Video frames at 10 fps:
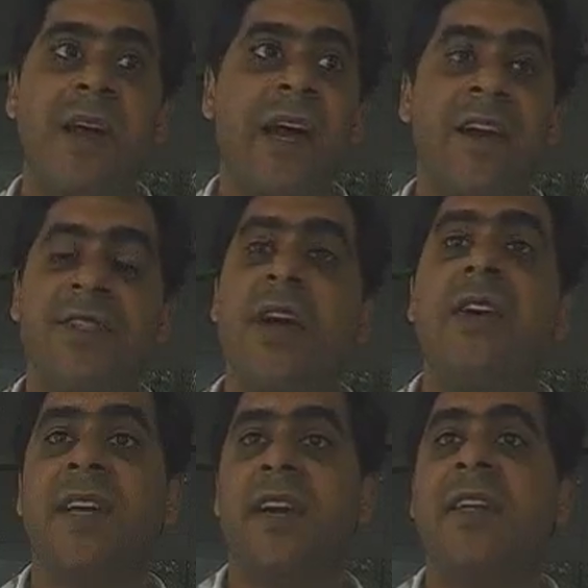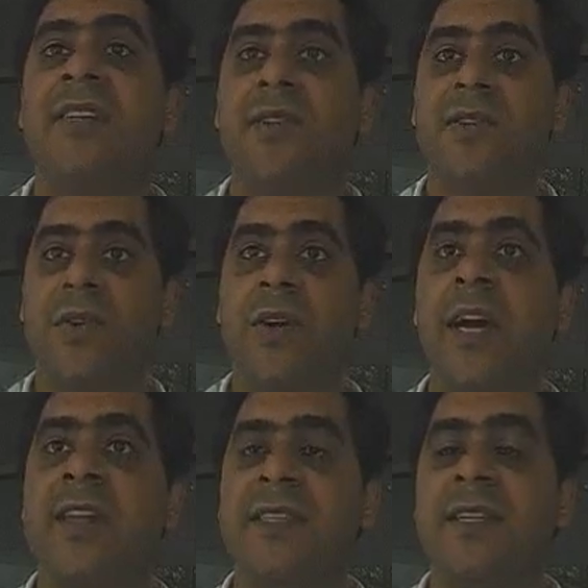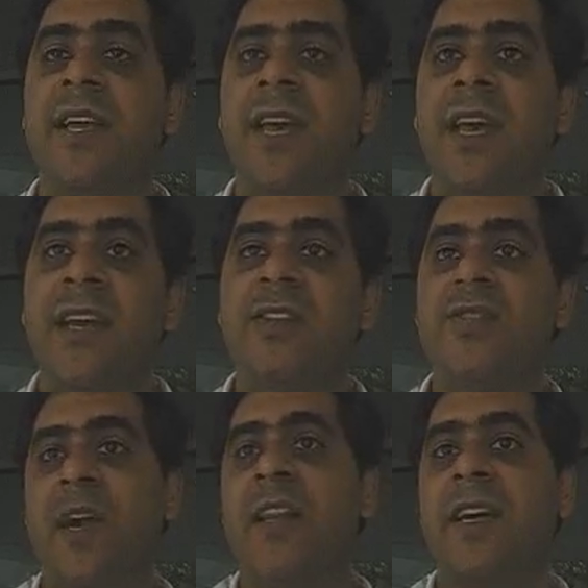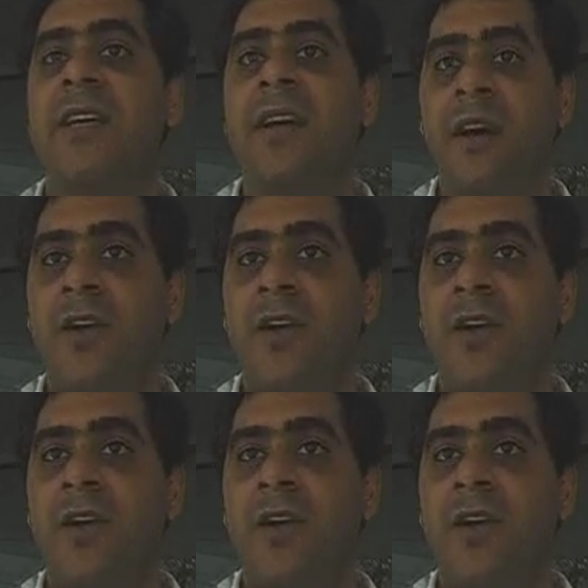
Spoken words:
and our solidarity to those organizing in Australia,